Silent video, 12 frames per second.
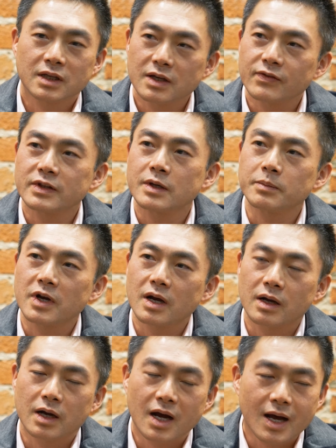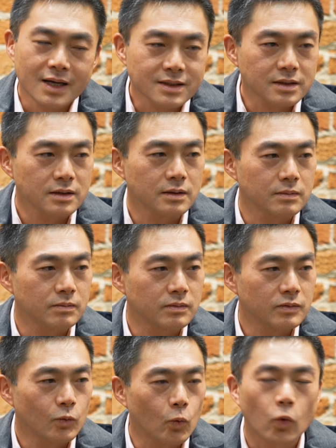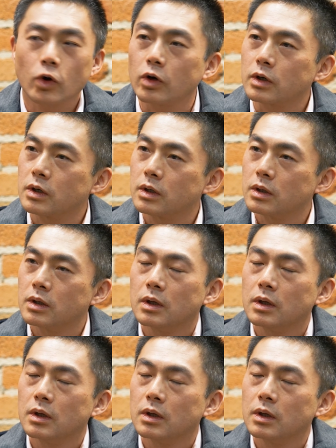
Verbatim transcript: giving them custom work.